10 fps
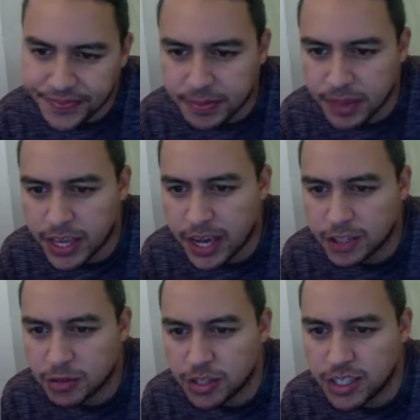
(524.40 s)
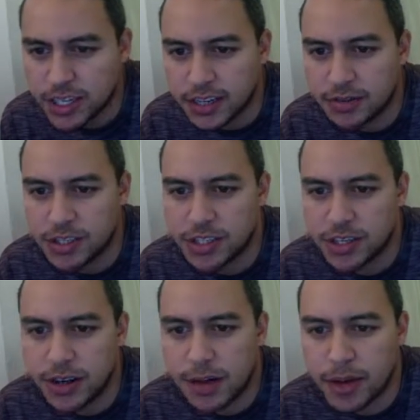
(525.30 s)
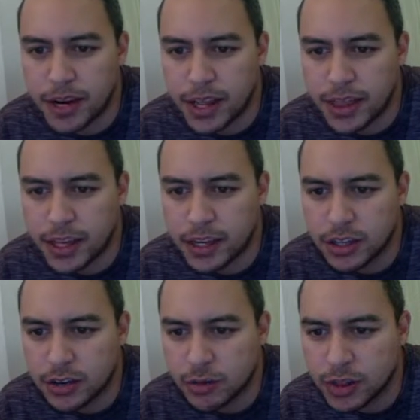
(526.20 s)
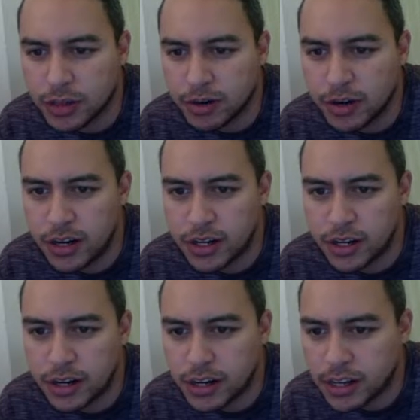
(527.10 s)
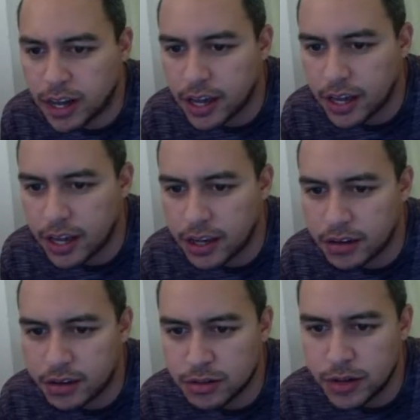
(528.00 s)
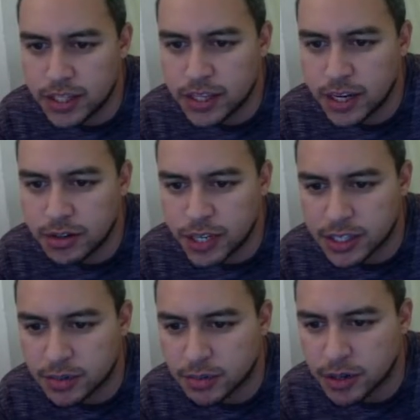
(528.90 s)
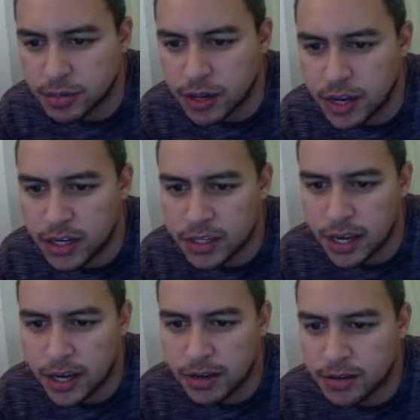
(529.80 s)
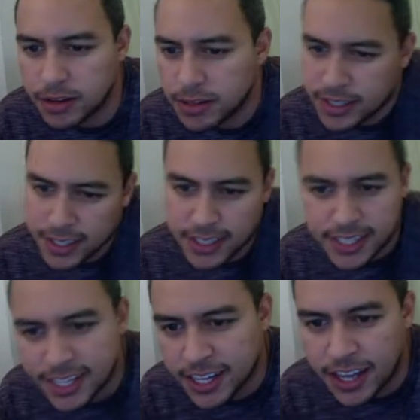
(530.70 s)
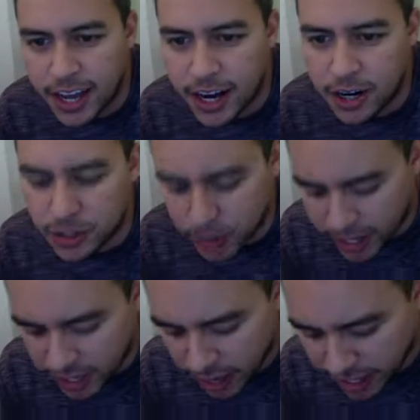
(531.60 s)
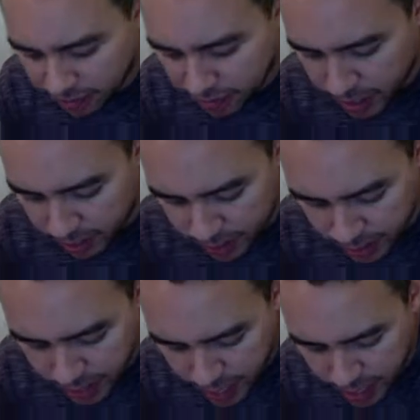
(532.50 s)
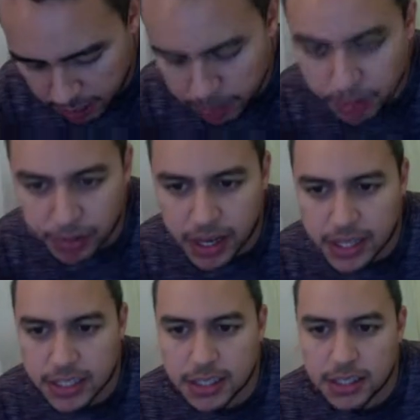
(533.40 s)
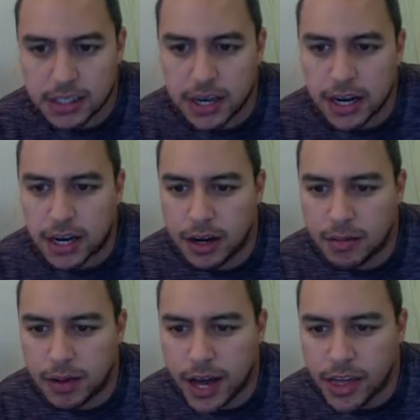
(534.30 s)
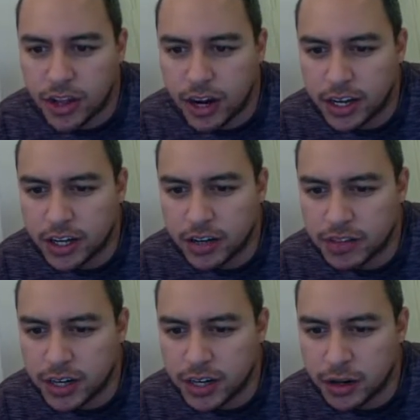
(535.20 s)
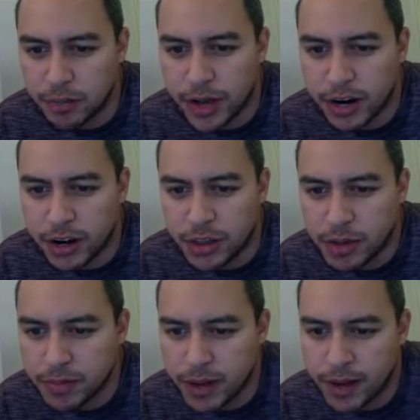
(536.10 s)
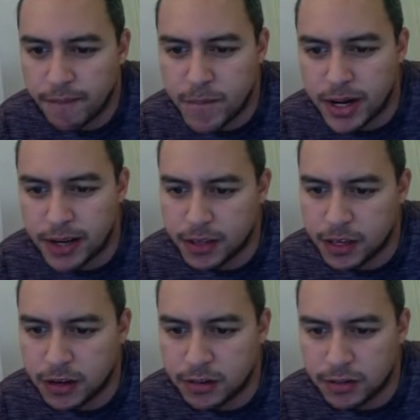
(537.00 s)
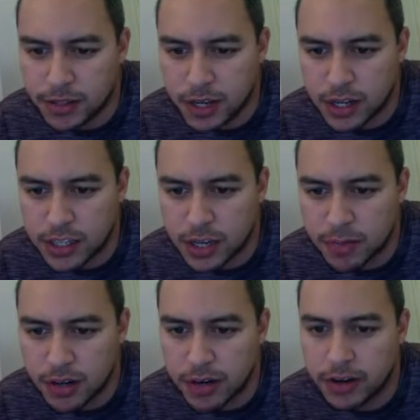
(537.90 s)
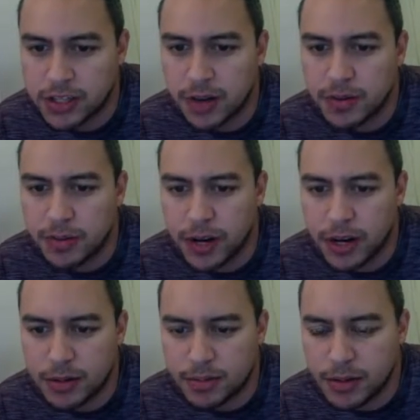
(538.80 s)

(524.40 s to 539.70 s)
So we'll see. I mean, I think with LeBron and Whiteside, you'll get some good blocks. I don't know. So I gave Larry a B+. I thought he could have done a little better on the big men, but, you know, solid team all around, top to bottom.